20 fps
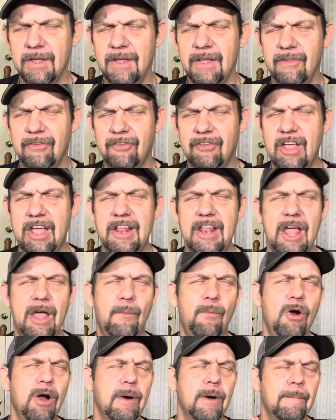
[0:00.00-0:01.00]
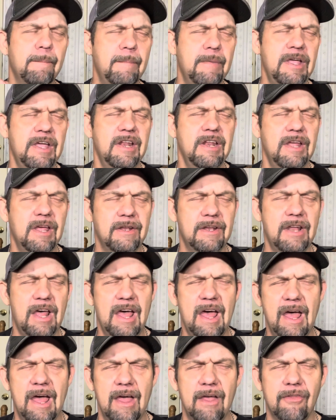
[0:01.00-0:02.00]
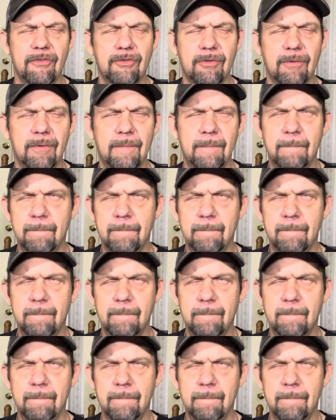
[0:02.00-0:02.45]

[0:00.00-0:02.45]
see, there weren't many a nights,